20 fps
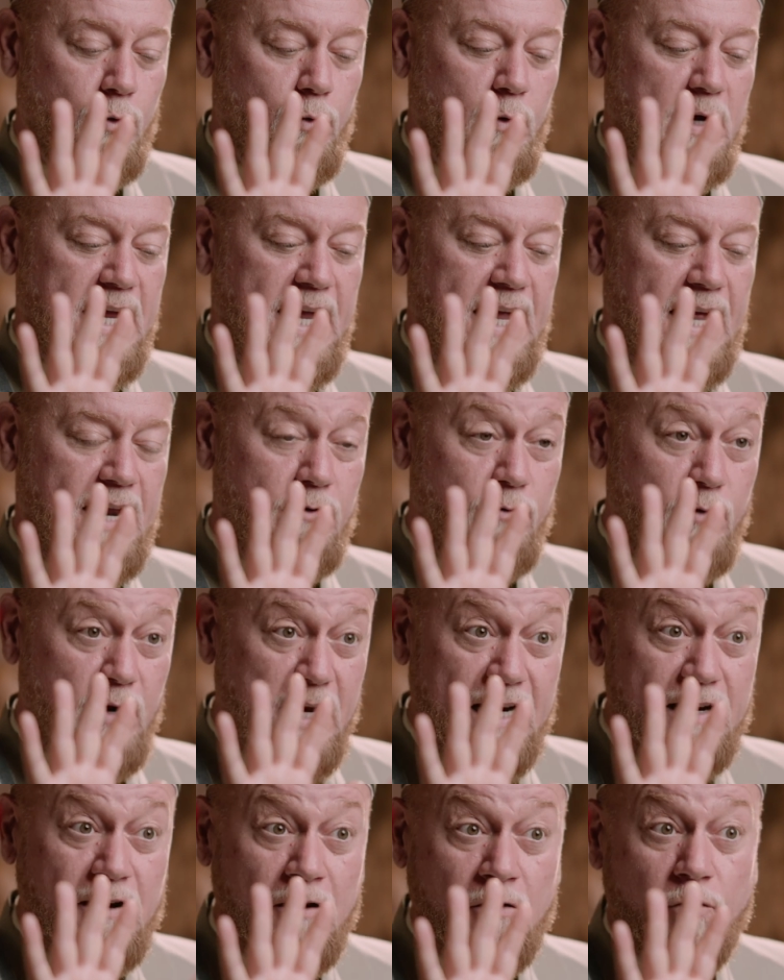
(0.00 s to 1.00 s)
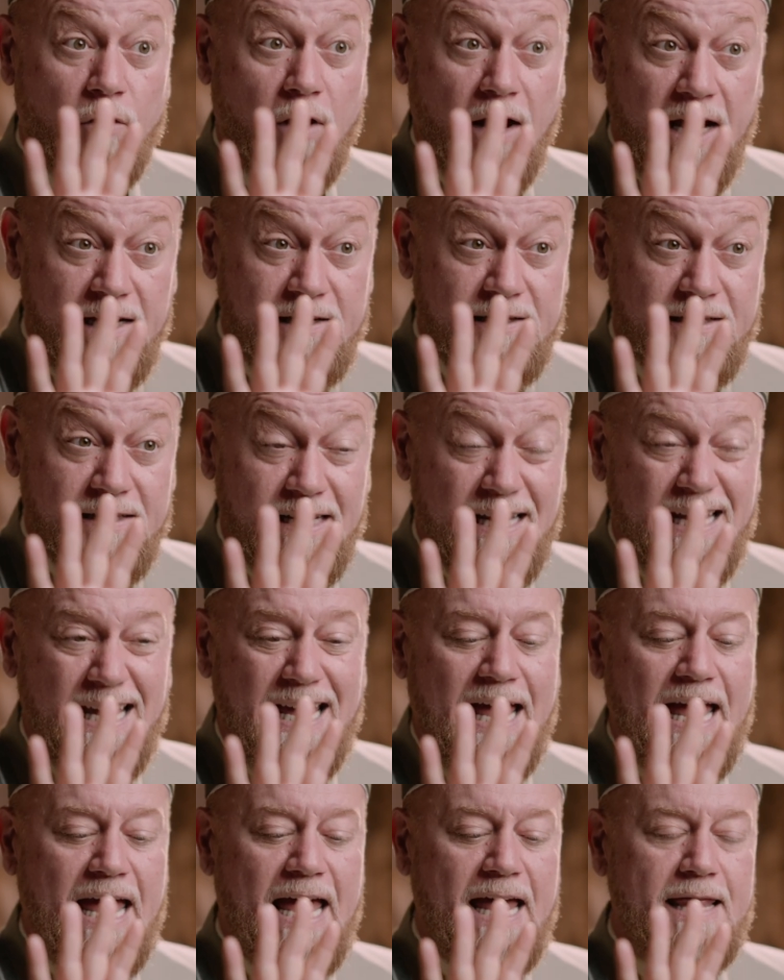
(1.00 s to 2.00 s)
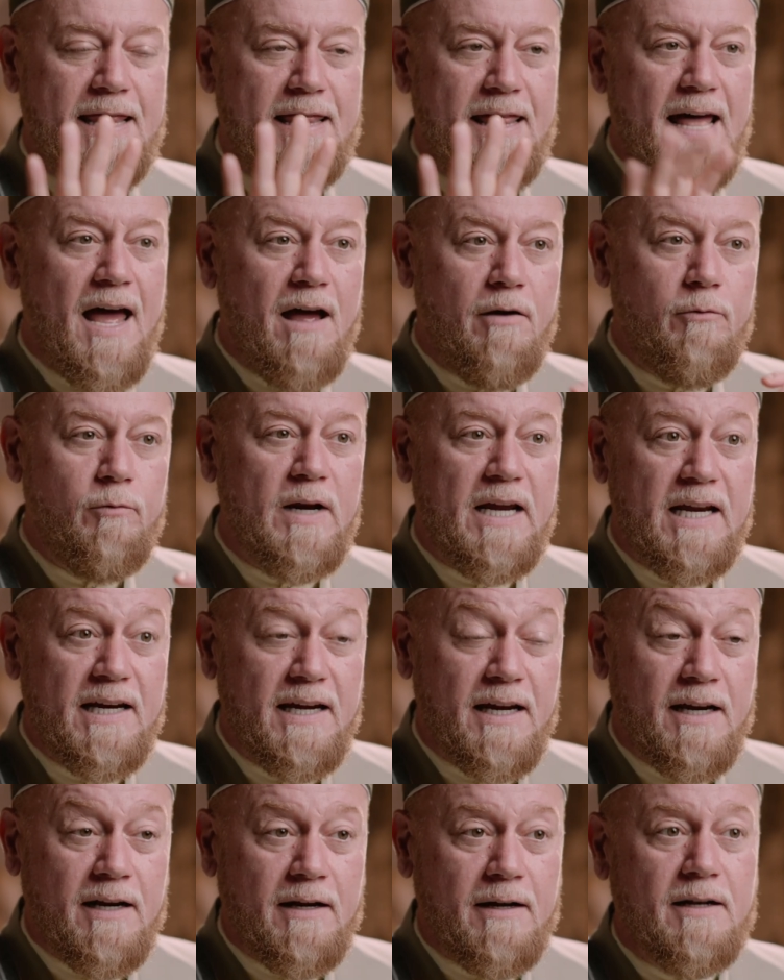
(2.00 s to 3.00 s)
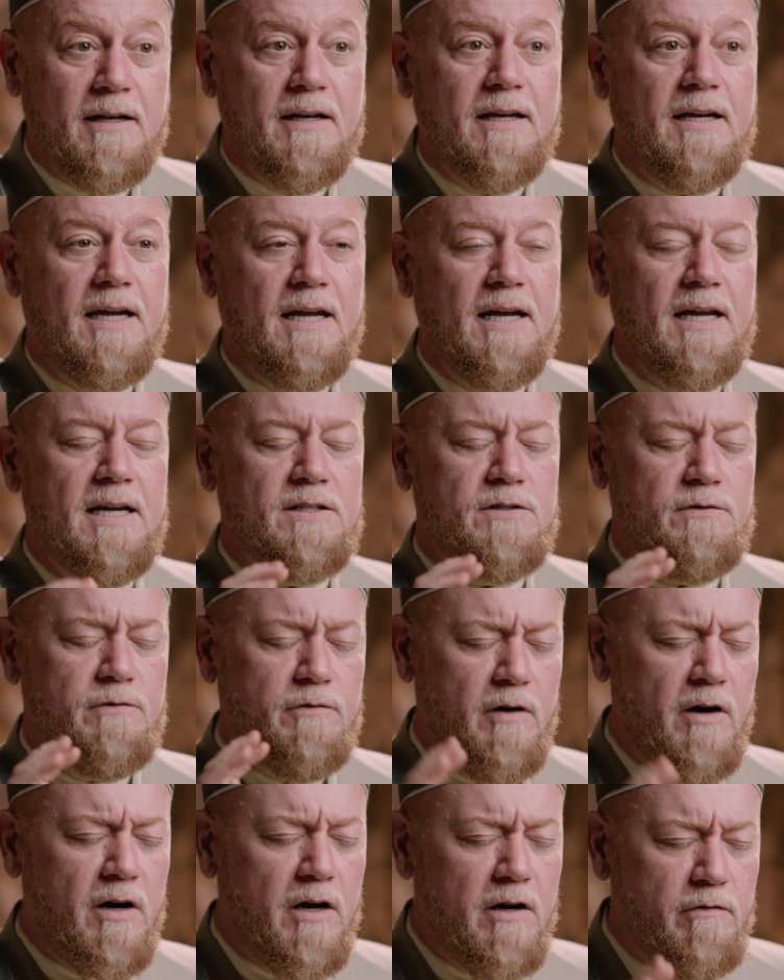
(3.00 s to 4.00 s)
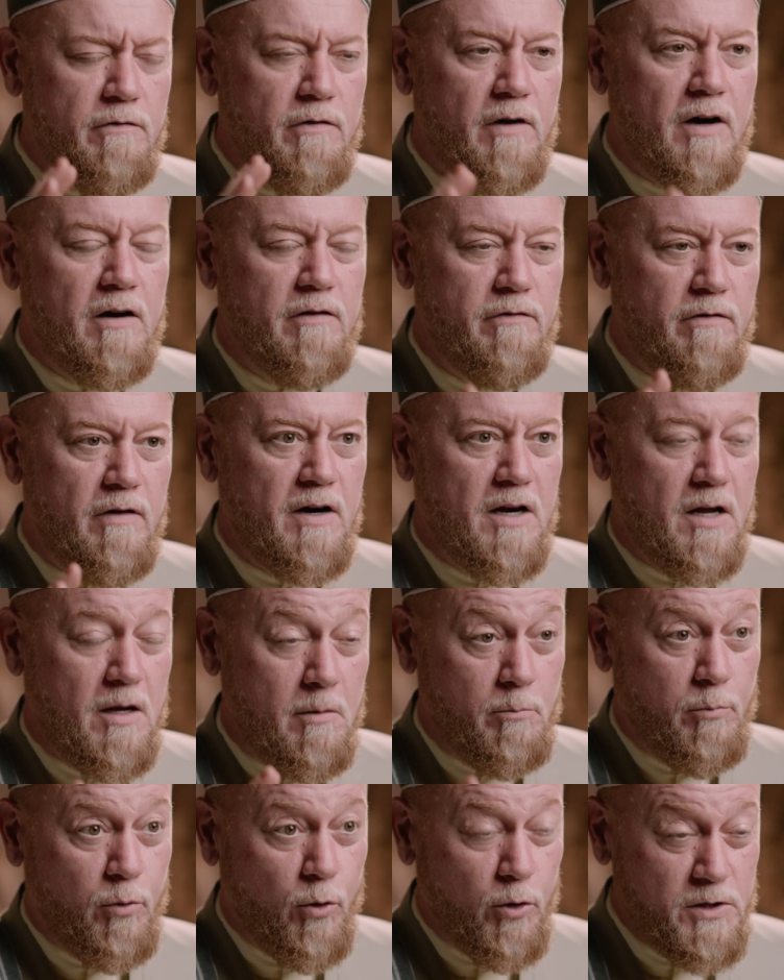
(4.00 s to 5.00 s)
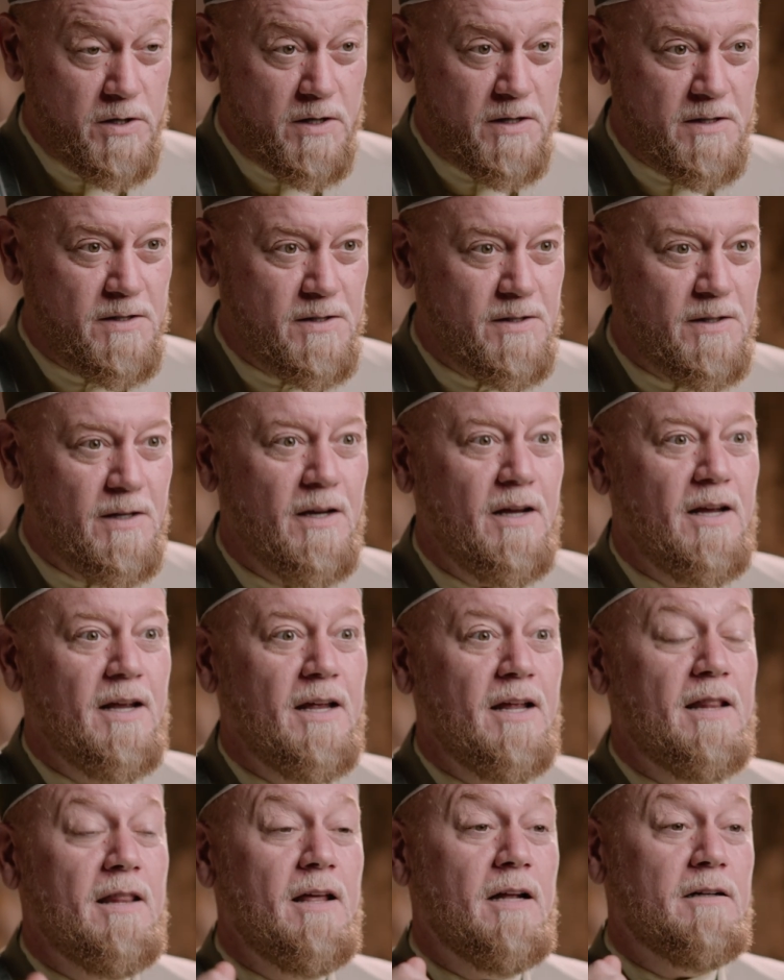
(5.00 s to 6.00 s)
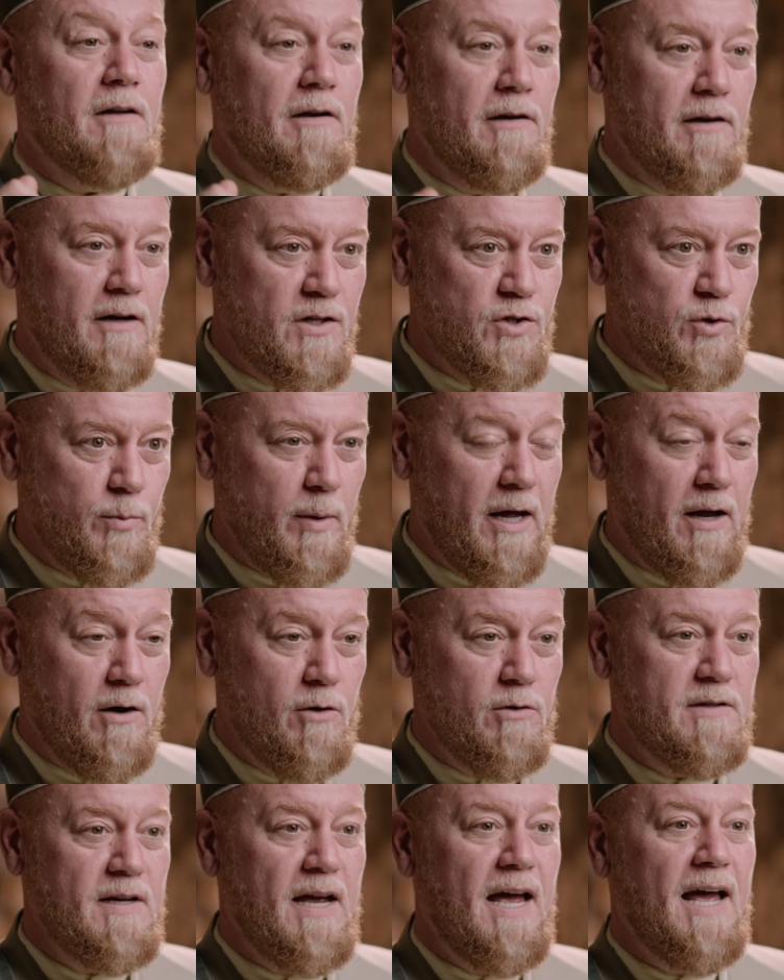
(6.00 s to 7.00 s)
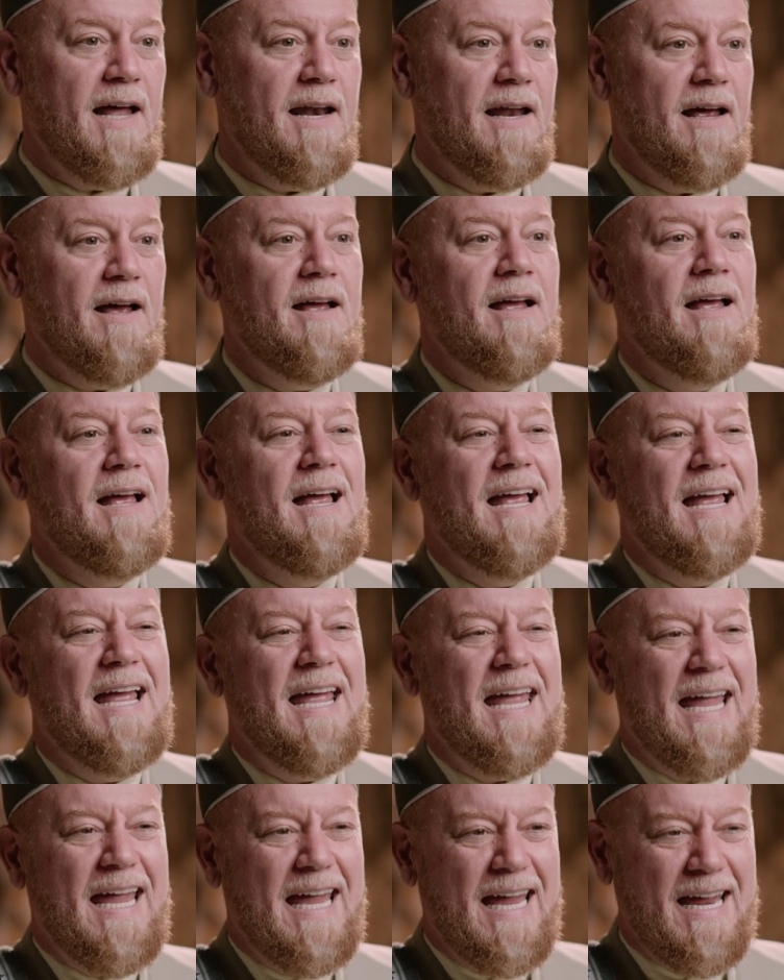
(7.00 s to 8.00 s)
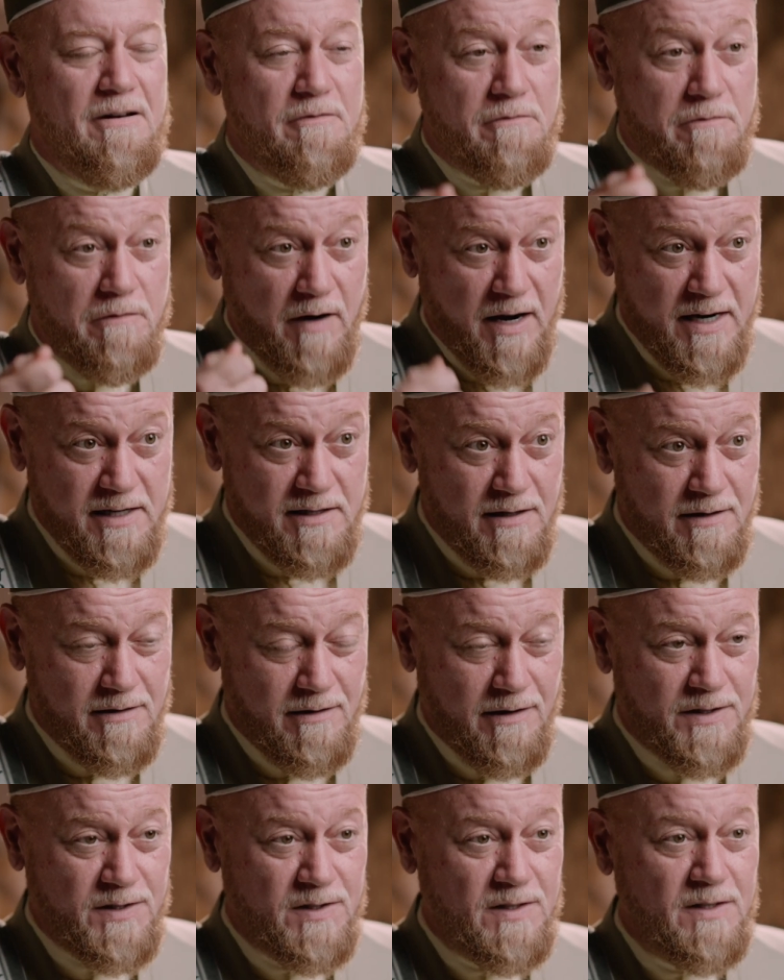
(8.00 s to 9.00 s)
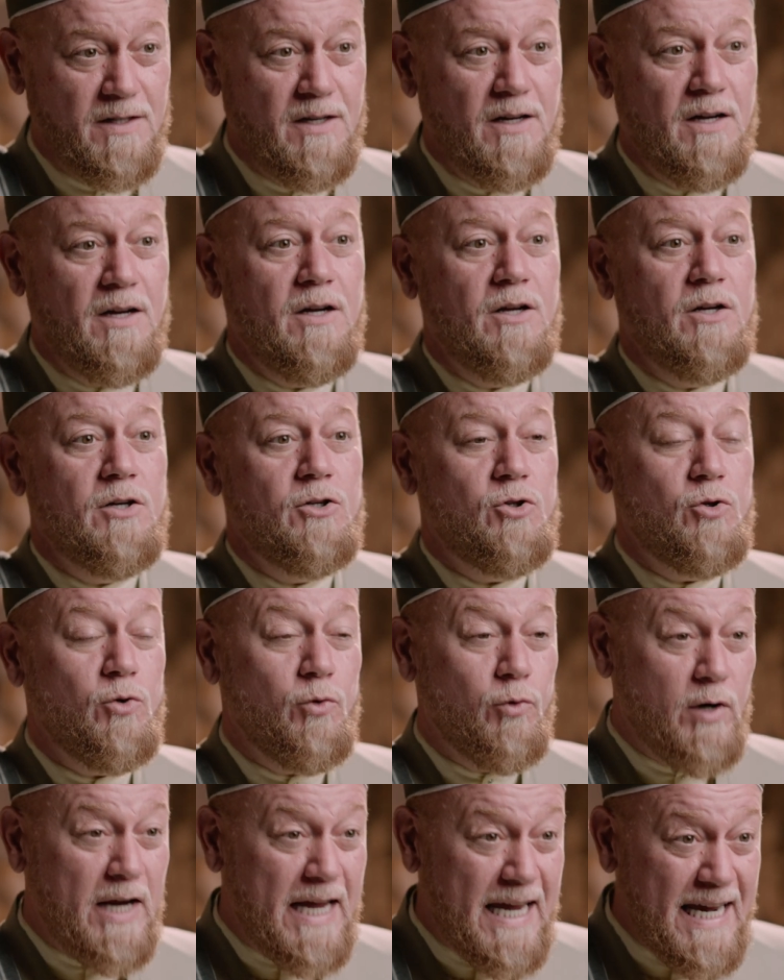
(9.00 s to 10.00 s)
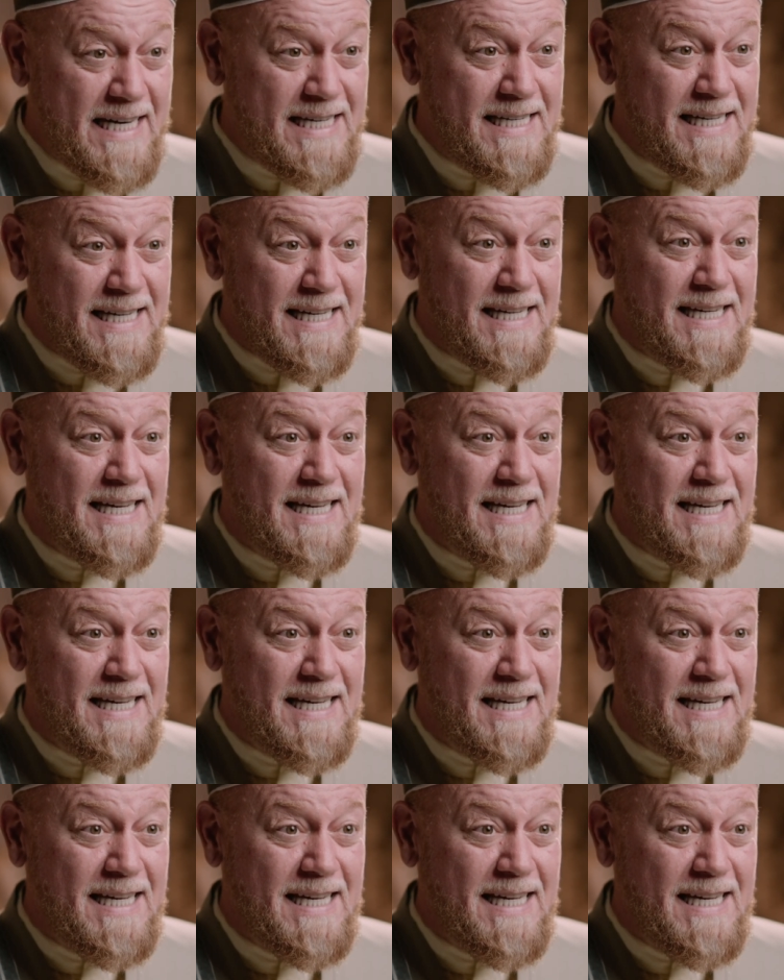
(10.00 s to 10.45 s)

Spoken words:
we can read and write, and that reading is very, very, very important, that Allah subhanahu wa ta'ala invited us to read